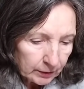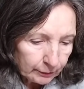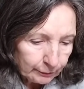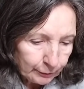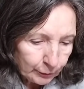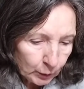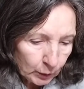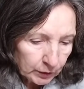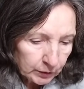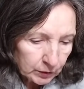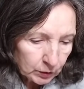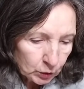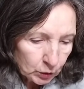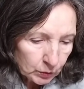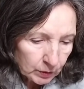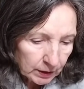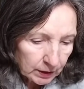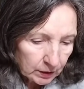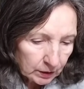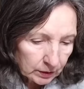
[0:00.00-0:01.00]
The fourth
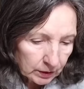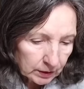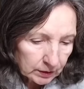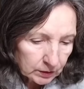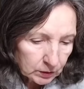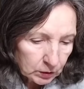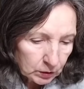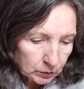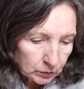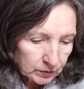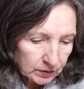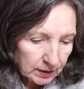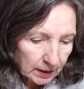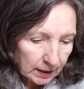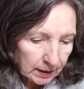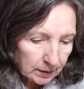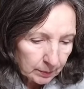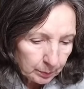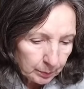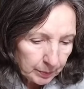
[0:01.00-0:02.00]
trigger is two
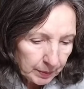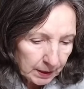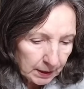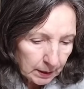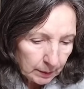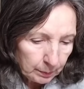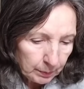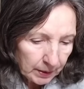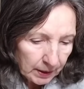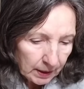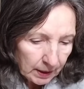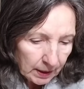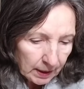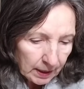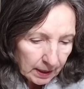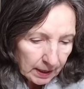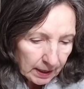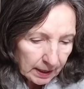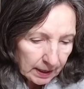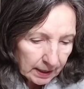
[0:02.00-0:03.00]
second beep
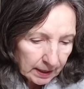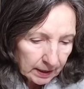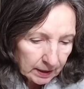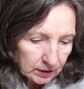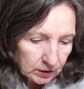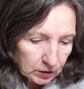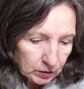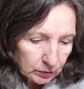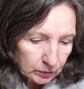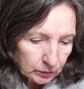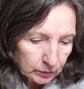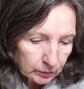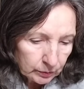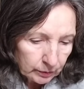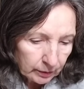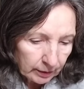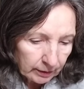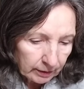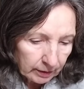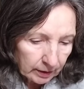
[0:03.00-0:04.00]
and
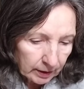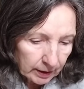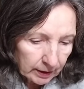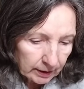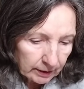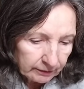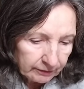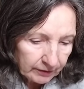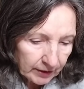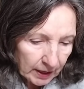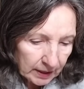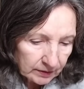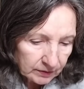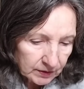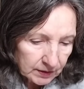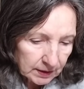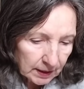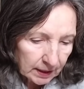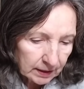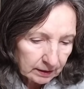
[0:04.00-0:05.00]
two uh,
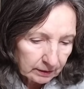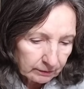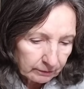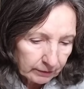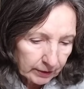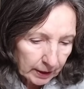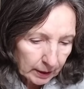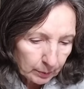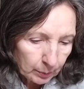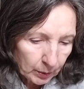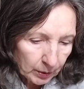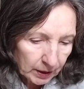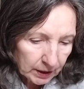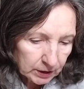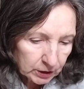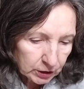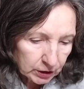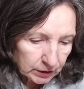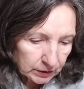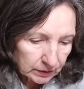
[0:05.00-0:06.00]
five second
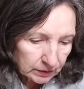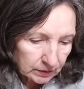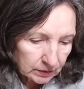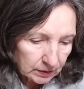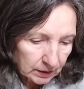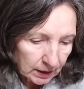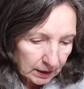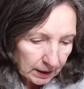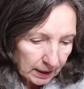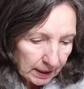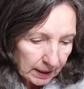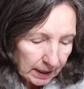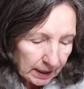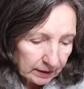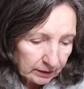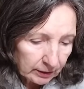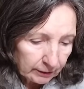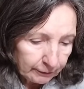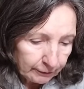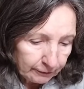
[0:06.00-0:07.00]
vibrations.
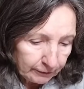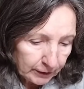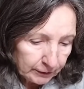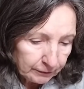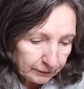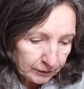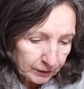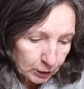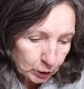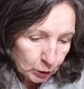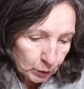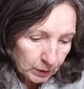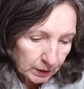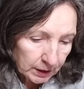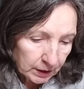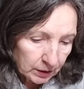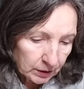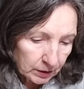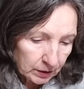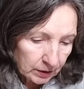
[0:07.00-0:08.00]
And the fifth
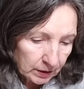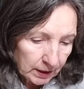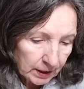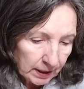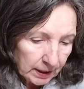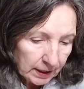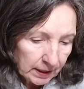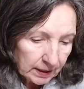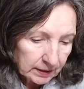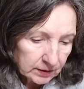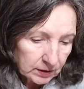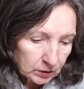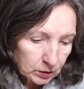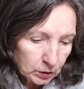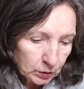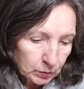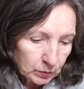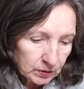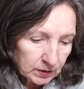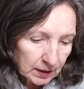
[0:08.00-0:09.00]
trigger has a
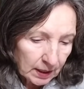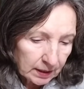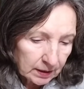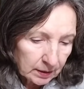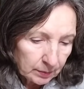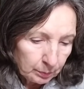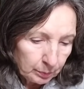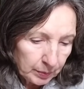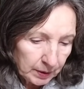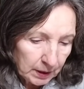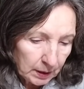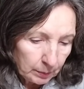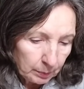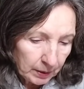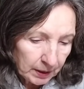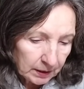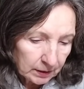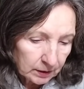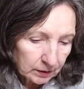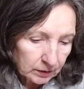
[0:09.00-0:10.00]
two second
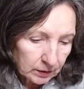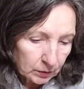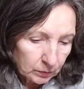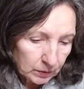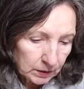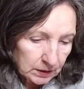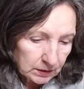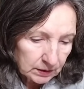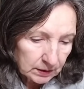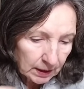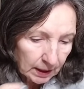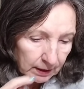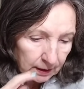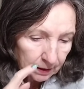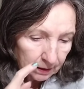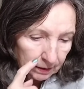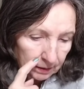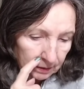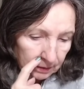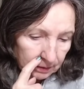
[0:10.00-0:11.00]
beep and a three
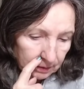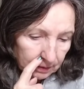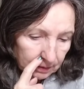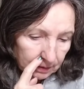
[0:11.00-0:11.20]
second